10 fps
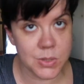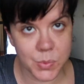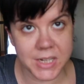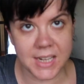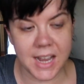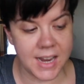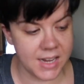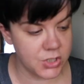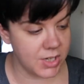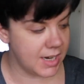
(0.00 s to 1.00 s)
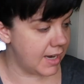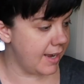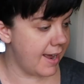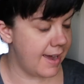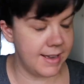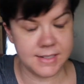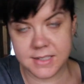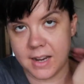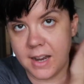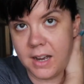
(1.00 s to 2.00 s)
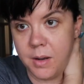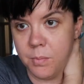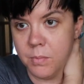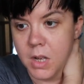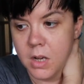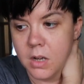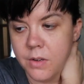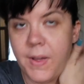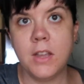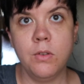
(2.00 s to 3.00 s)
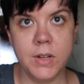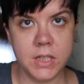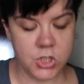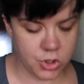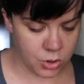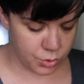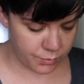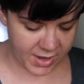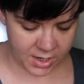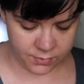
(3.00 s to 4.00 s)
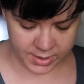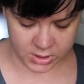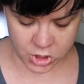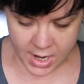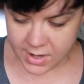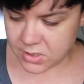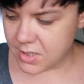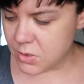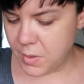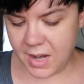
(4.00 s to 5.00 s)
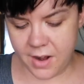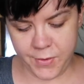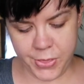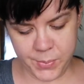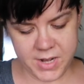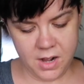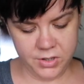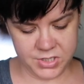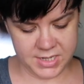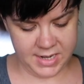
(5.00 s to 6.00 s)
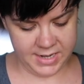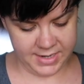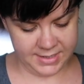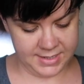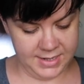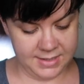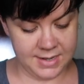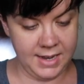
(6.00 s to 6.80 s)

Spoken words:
three I actually got at Value Village. Those were Value Village. So this one I got for $3.99.